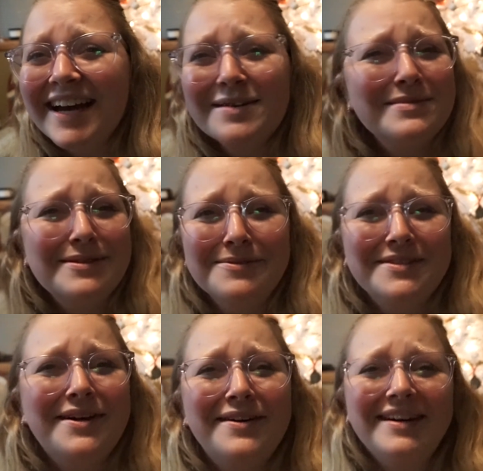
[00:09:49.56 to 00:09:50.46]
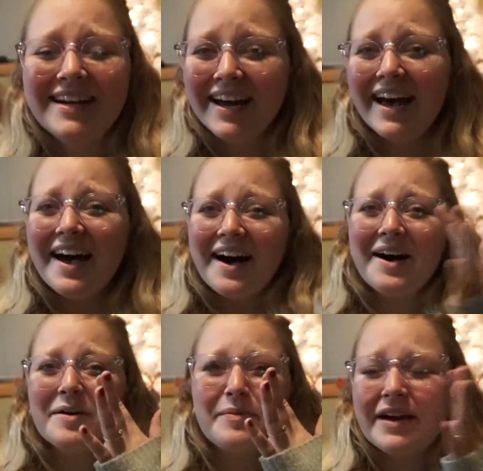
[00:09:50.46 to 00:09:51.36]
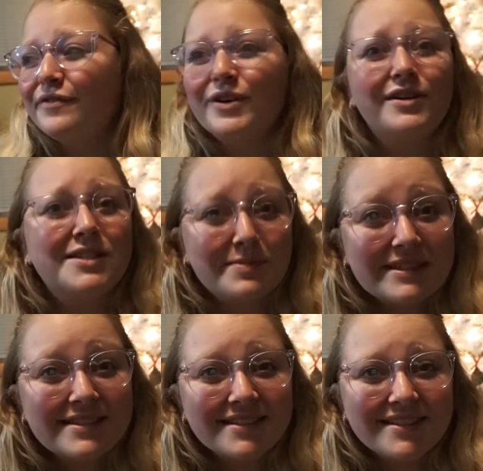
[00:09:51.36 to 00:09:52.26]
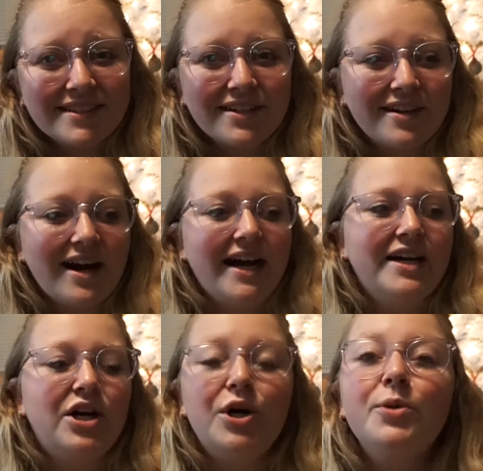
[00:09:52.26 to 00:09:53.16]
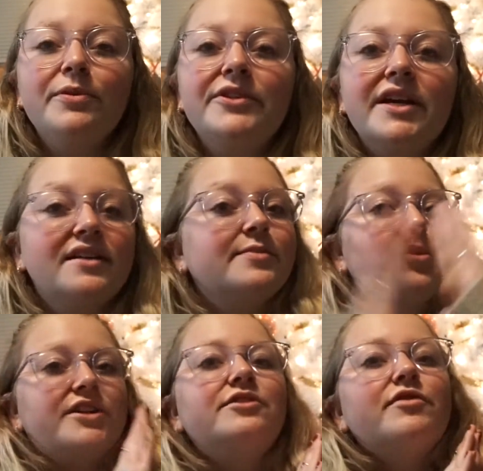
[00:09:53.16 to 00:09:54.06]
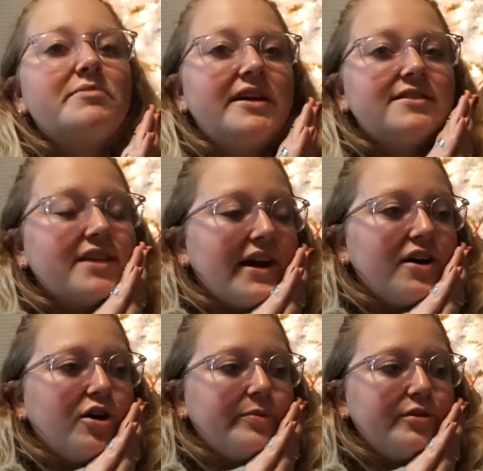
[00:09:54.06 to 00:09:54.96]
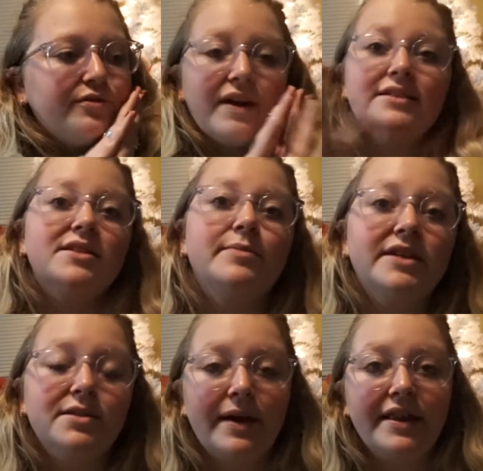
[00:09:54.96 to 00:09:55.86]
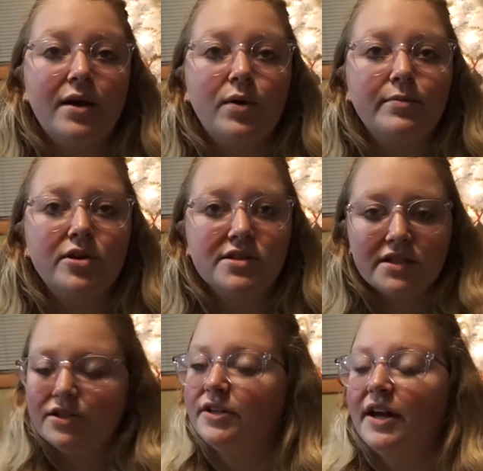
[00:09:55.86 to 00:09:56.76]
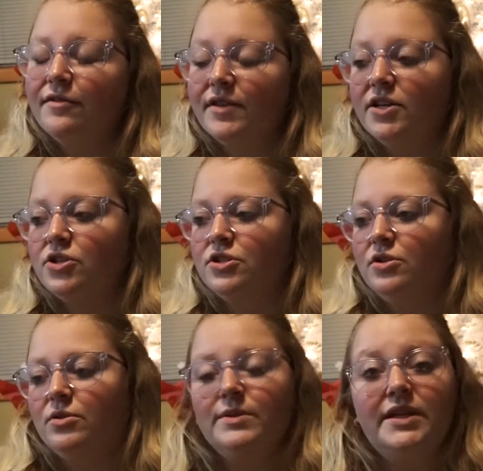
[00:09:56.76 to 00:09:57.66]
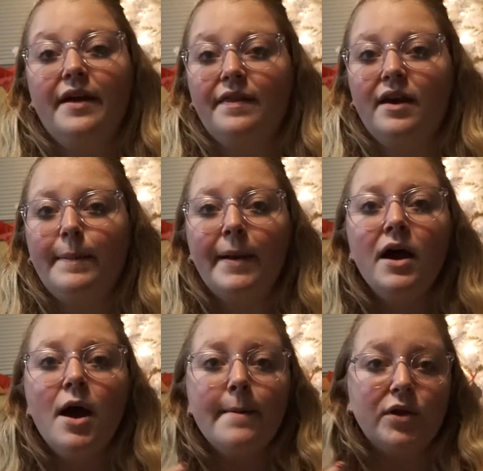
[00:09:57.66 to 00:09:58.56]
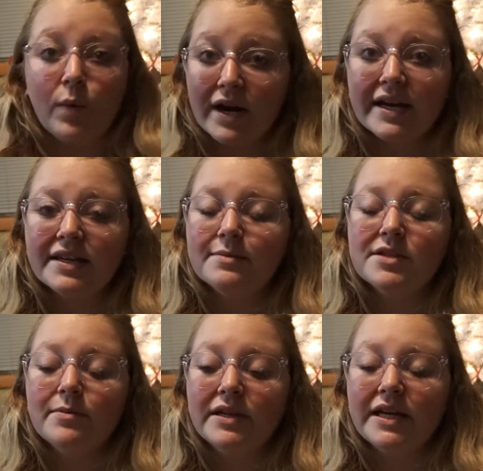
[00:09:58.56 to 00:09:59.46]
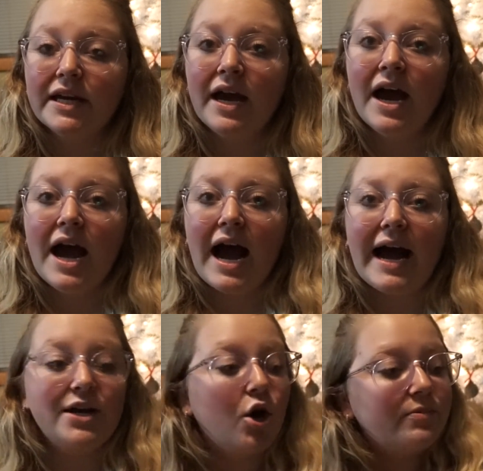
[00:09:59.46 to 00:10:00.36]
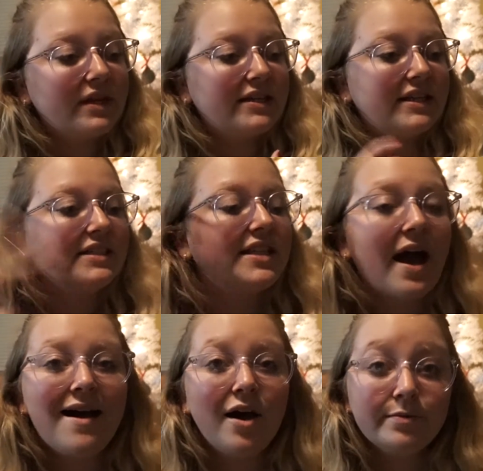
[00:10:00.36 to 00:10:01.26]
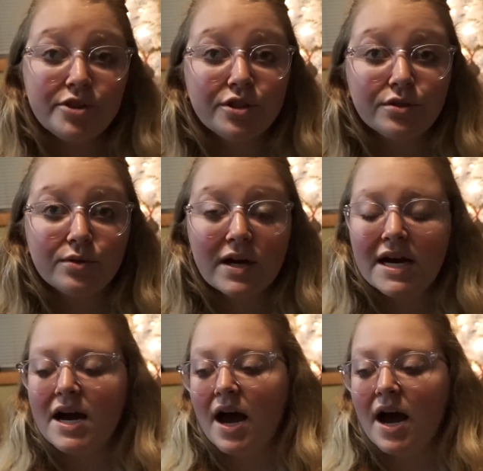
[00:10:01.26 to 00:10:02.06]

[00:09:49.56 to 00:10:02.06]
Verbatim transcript: I'm so sorry. Um, for Christmas this year, I hope you take inspiration from this. I hope you find something to buy that one person in your life that you just don't know what to get them, but you want to get them something. I hope that this helped you.